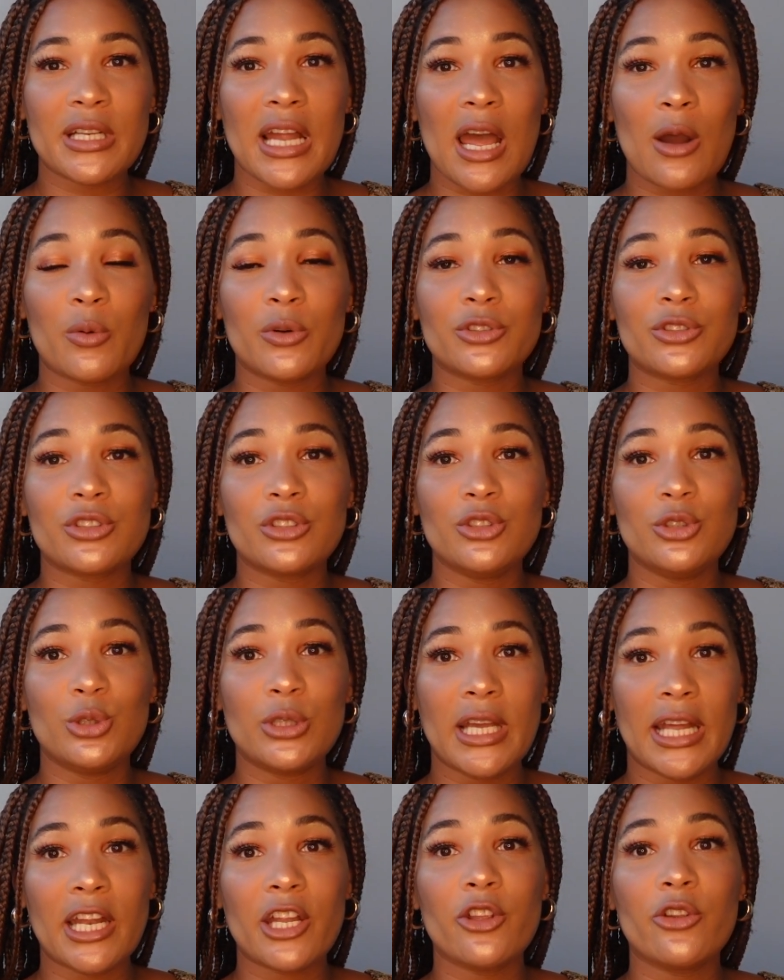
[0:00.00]
I was
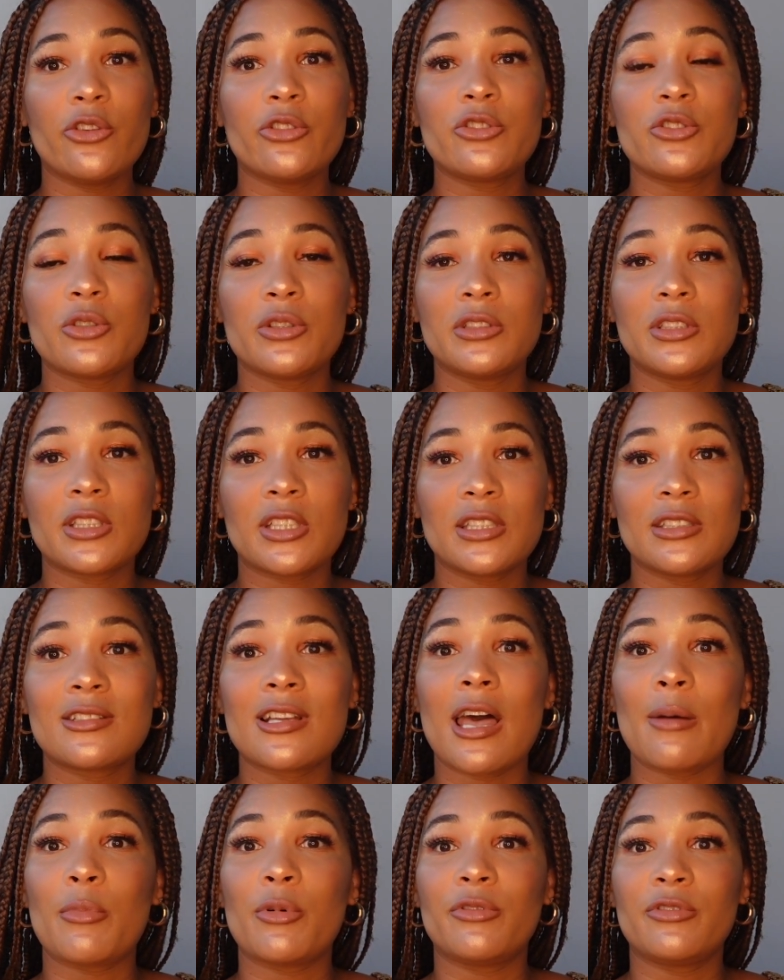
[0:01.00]
getting used to a certain
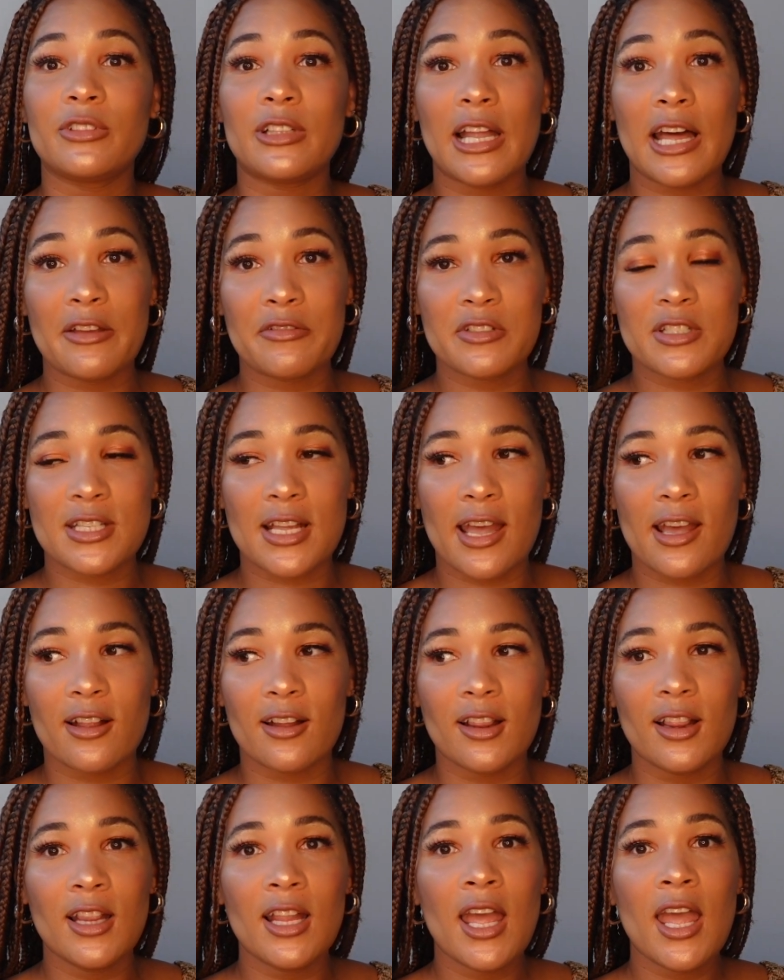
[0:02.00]
type of
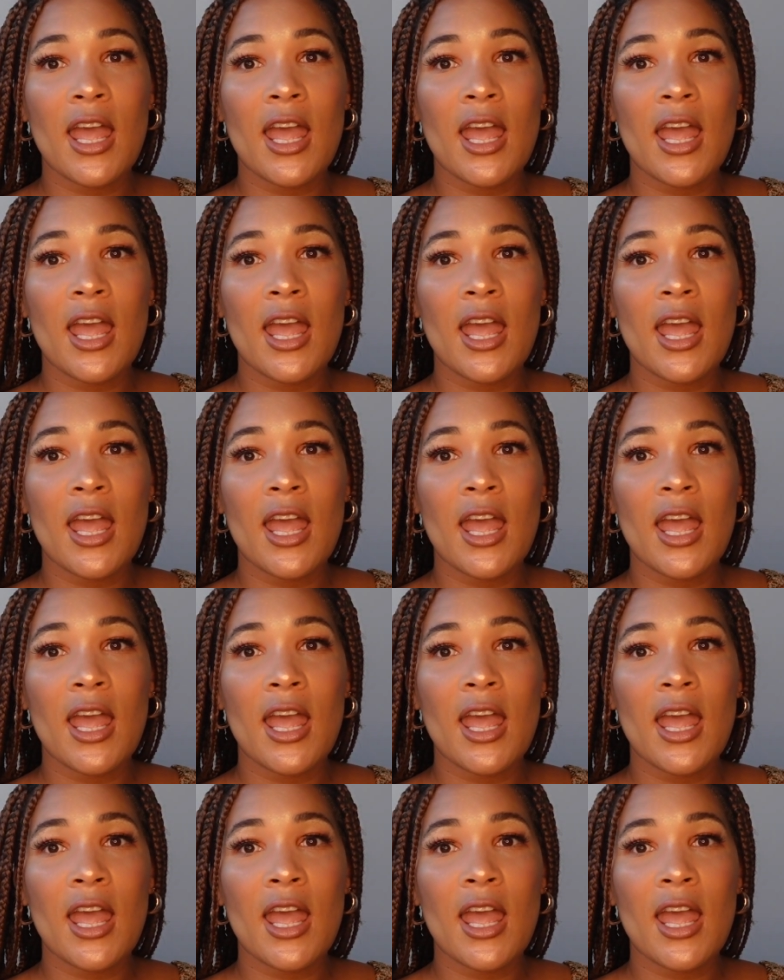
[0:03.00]
lifestyle.